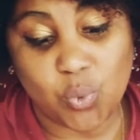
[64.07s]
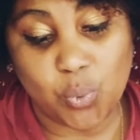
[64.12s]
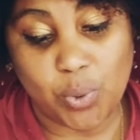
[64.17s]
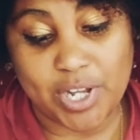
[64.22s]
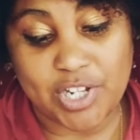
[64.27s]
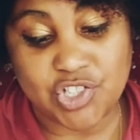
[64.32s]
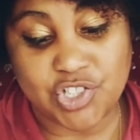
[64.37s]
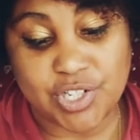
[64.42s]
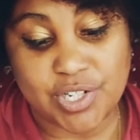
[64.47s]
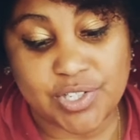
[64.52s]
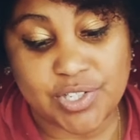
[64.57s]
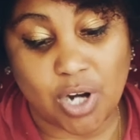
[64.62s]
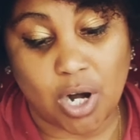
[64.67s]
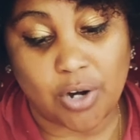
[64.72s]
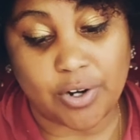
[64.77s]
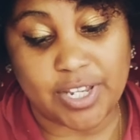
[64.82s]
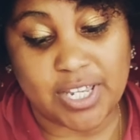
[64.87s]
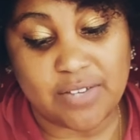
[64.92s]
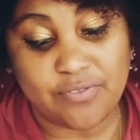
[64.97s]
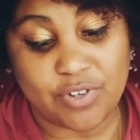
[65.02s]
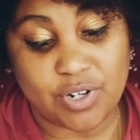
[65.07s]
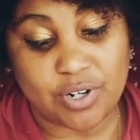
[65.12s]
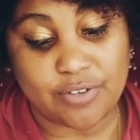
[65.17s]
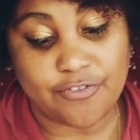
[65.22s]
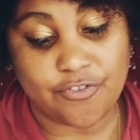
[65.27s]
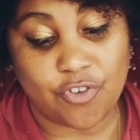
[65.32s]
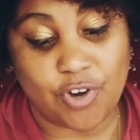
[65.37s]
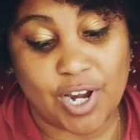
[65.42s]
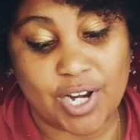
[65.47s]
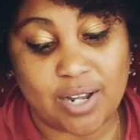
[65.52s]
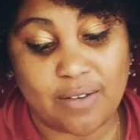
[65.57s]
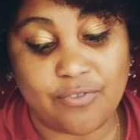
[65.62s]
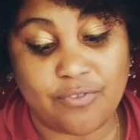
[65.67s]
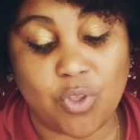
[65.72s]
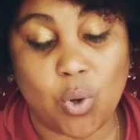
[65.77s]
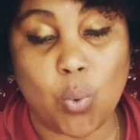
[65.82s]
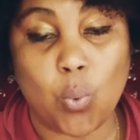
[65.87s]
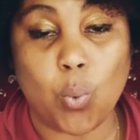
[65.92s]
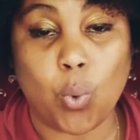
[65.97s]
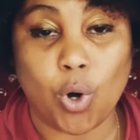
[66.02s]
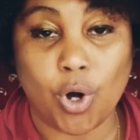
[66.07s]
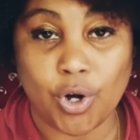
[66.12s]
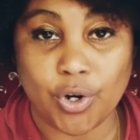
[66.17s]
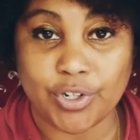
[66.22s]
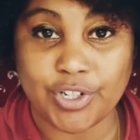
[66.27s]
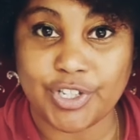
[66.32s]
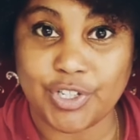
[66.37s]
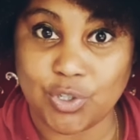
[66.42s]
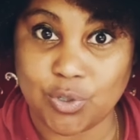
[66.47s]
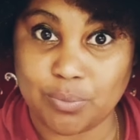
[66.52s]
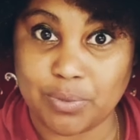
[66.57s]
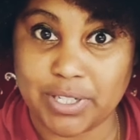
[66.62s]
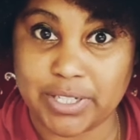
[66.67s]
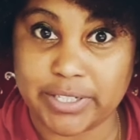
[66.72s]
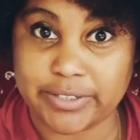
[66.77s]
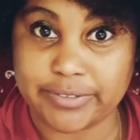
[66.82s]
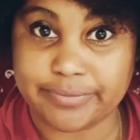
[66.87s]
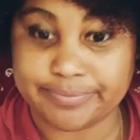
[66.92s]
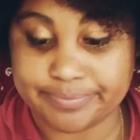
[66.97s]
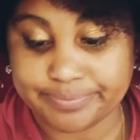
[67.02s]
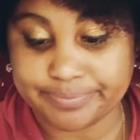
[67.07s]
witches are even afraid of the word human.